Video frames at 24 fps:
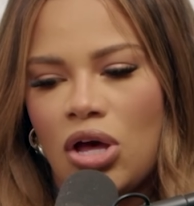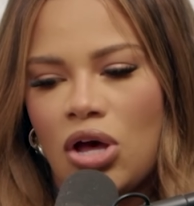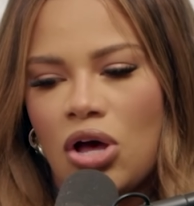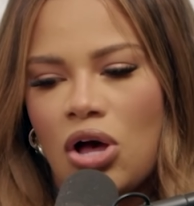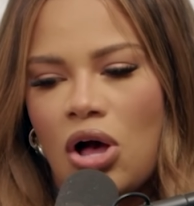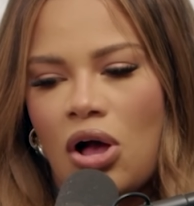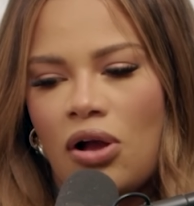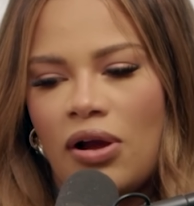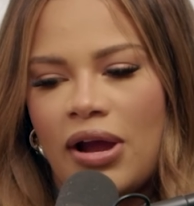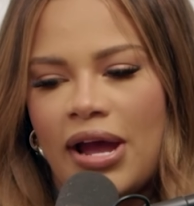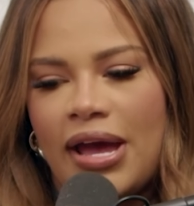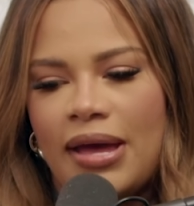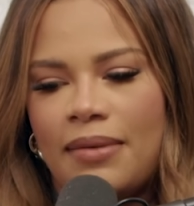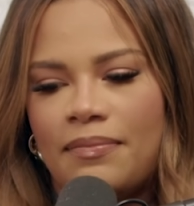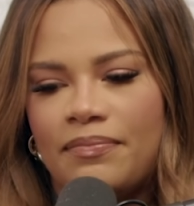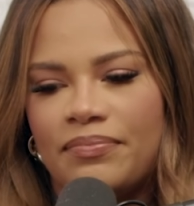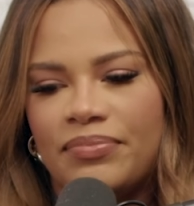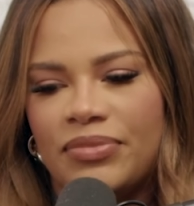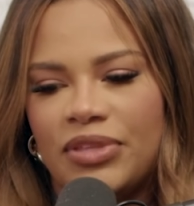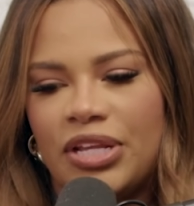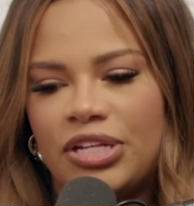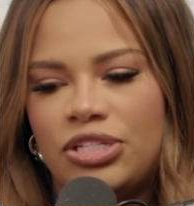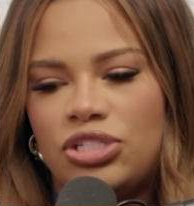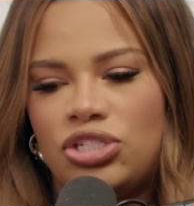All right,
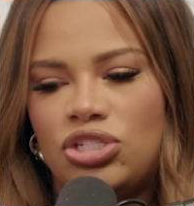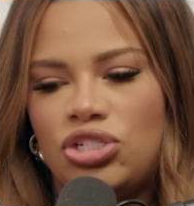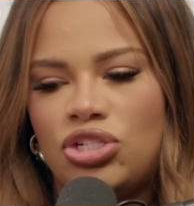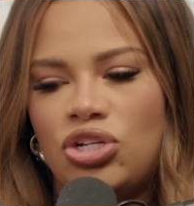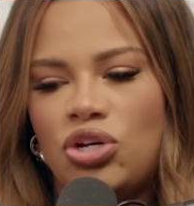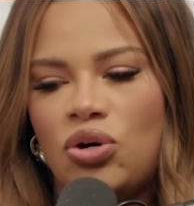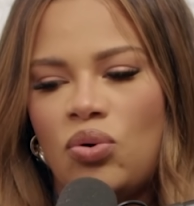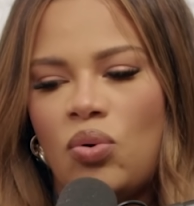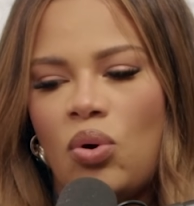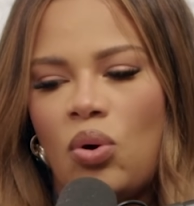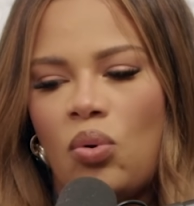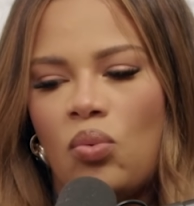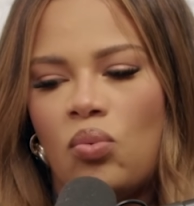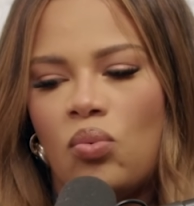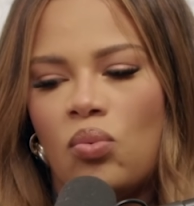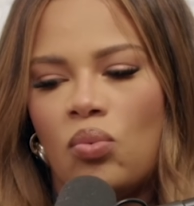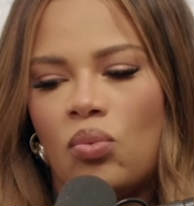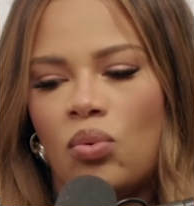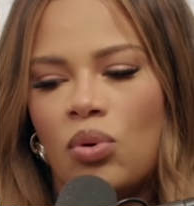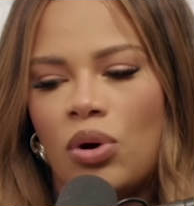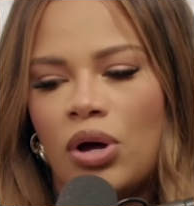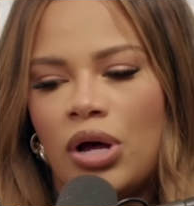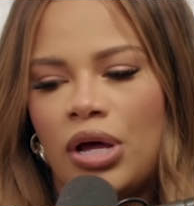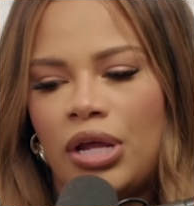let's do
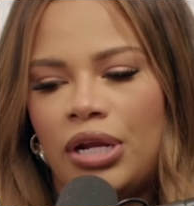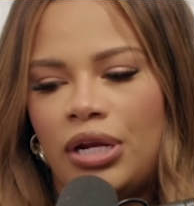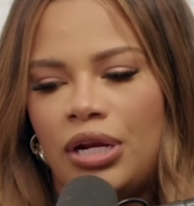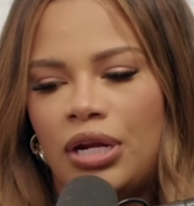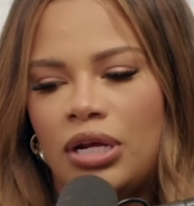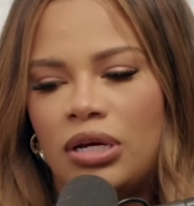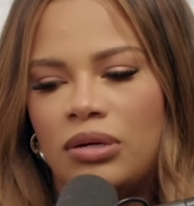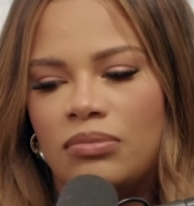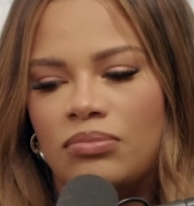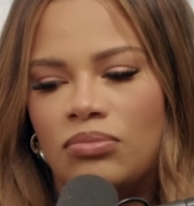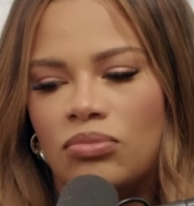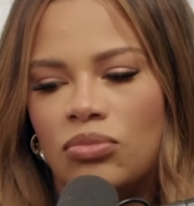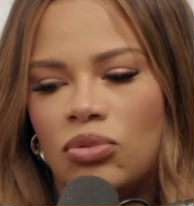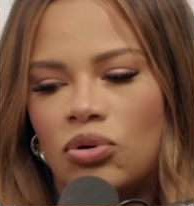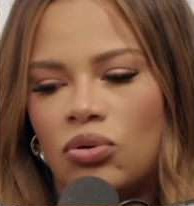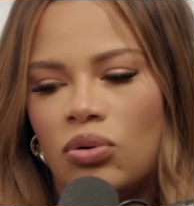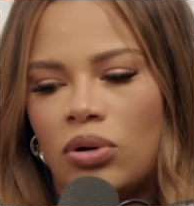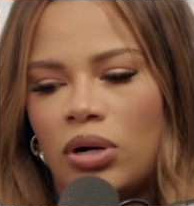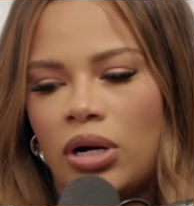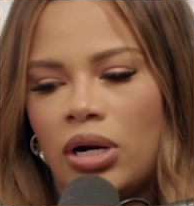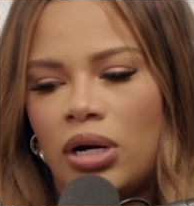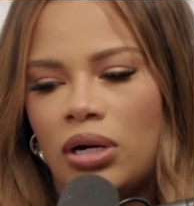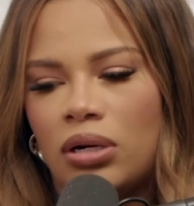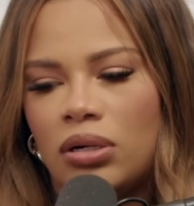one
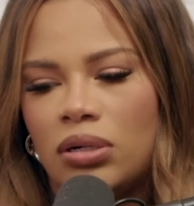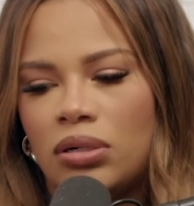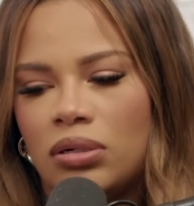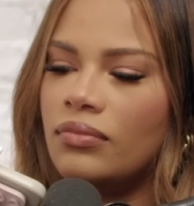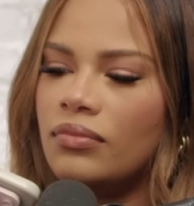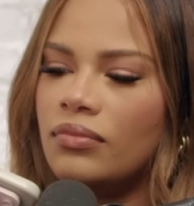more.